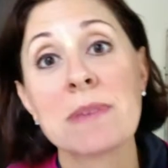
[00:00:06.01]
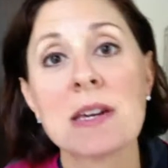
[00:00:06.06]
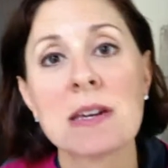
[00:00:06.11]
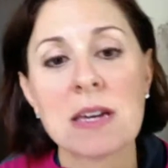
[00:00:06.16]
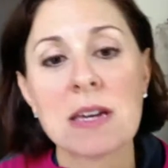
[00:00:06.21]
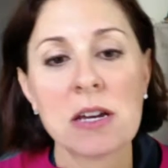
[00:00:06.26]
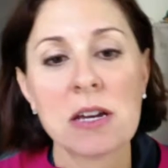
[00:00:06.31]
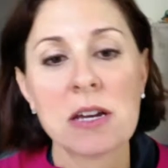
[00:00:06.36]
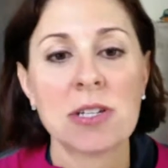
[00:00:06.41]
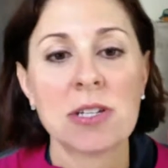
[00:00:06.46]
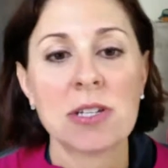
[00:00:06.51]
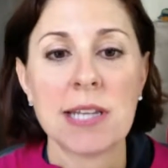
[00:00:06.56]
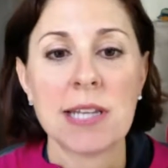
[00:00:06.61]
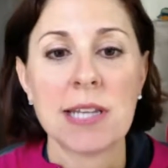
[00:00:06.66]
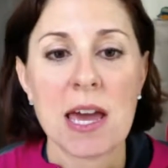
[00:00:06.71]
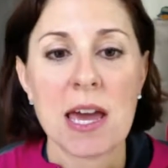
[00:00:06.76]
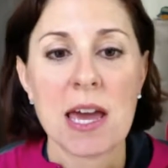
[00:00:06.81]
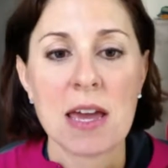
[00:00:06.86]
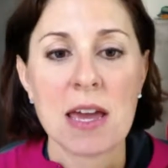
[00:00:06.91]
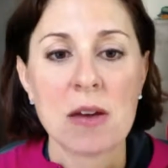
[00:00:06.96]
here
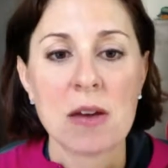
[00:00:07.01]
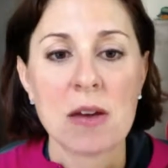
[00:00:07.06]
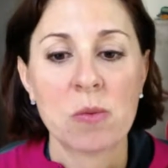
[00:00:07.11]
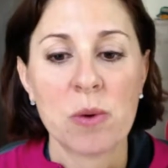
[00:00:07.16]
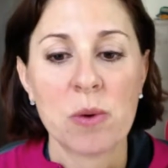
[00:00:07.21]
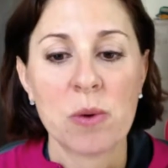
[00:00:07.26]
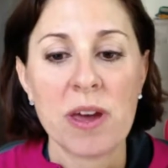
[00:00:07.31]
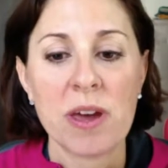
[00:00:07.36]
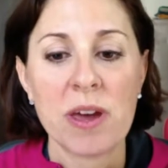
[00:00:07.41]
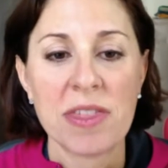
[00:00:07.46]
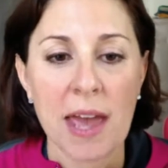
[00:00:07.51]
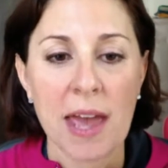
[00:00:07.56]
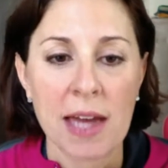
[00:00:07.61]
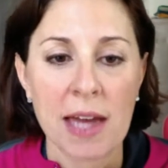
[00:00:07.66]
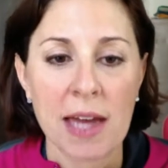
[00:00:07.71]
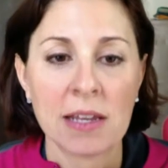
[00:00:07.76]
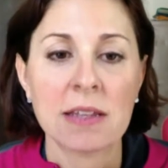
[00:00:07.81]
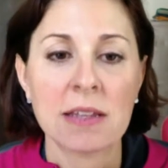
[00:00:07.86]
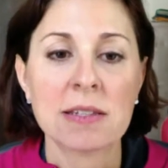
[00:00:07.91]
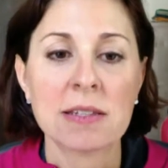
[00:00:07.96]
today with
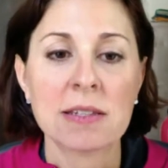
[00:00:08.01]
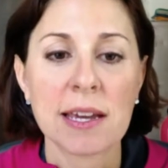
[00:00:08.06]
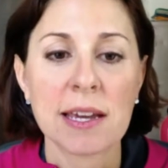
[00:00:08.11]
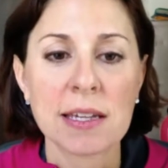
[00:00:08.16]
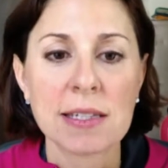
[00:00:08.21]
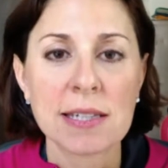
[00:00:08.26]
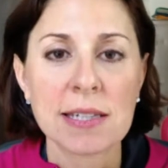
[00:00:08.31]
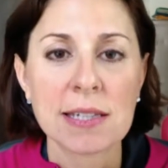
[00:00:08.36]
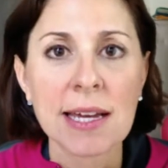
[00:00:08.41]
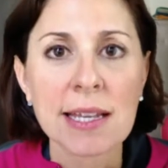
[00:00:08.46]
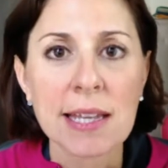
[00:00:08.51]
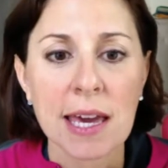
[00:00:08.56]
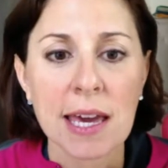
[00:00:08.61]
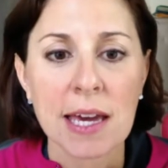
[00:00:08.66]
Annie, the psychic sidekick.